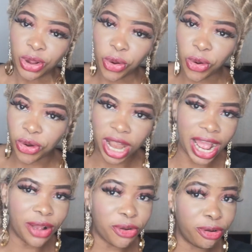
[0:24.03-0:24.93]

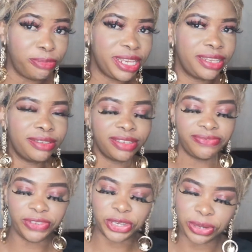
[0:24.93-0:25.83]
Kora Obidi's
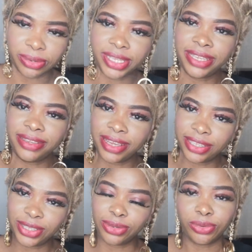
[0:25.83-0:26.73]
video.
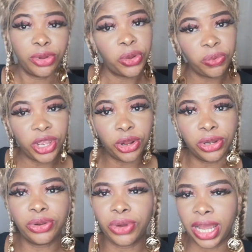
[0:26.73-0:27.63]
Yes, so we all
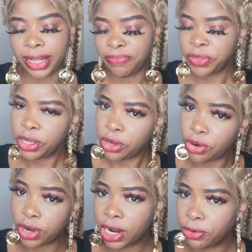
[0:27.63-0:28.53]
know her,
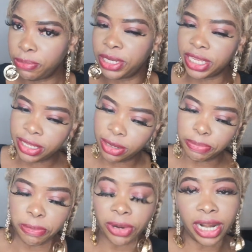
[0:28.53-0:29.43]
Kora Obidi,
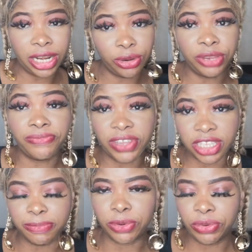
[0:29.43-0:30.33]
popularly known in
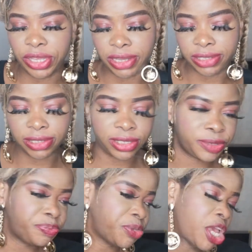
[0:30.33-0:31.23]
Facebook.
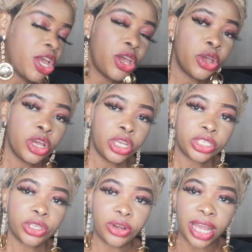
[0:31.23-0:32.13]
Yes.
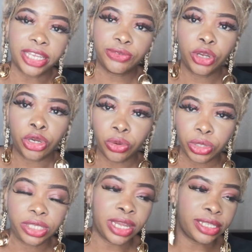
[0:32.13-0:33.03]
So guys, we all
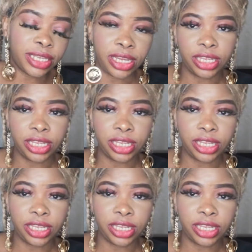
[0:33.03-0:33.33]
know that